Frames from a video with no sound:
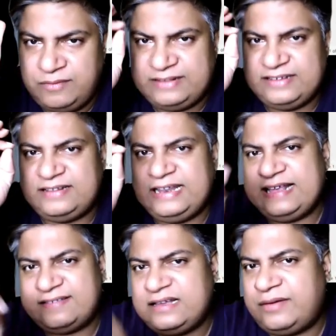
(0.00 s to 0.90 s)
which is
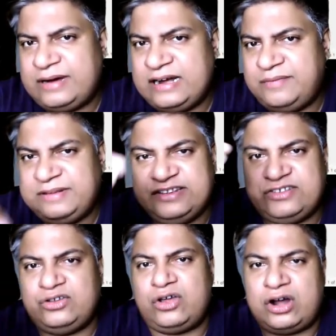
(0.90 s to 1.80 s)
less governed, which
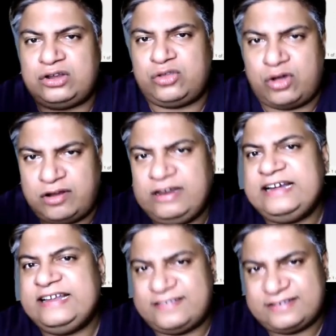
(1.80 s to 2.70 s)
is not
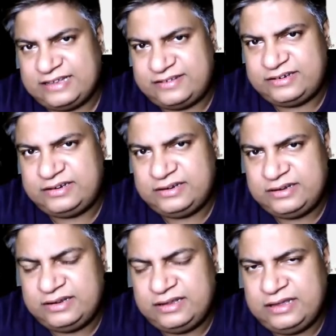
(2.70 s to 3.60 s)
thoroughly discussed.
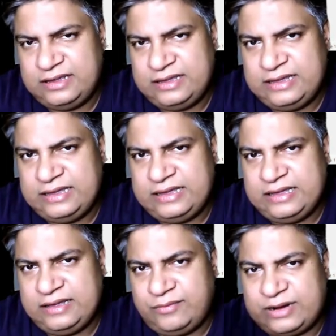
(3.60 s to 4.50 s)

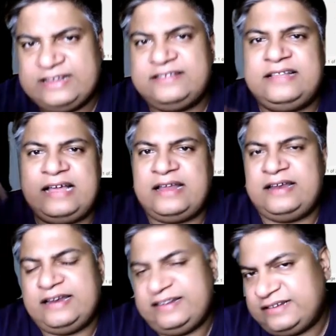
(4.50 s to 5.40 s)
What is
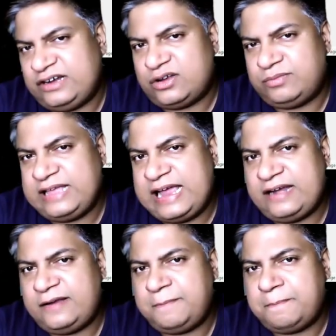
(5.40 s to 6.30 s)
the result of
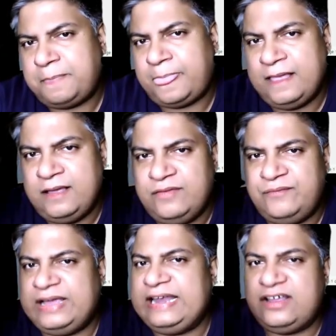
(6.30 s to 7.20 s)
that?
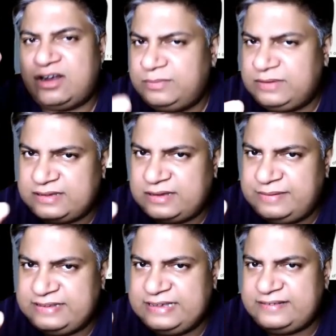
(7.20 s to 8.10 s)
Failure of the
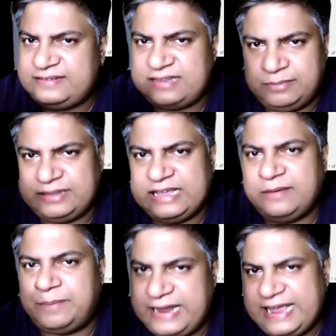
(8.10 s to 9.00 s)
services,
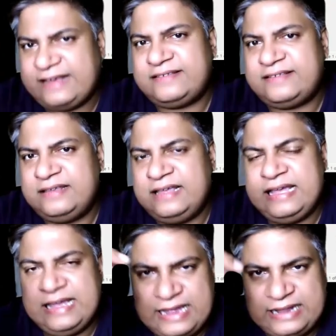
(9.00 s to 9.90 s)
something breaks,
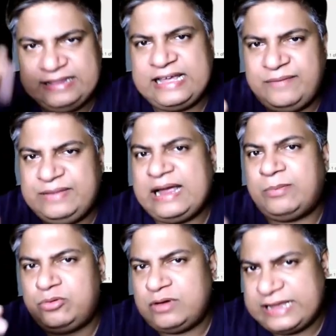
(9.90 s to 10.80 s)
and then we
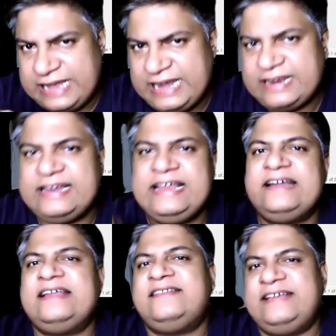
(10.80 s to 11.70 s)
have to again
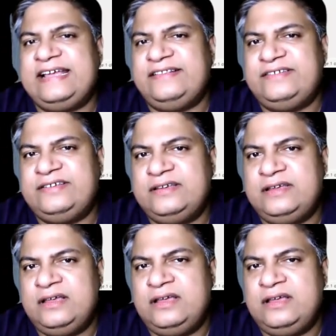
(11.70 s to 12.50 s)
create a change,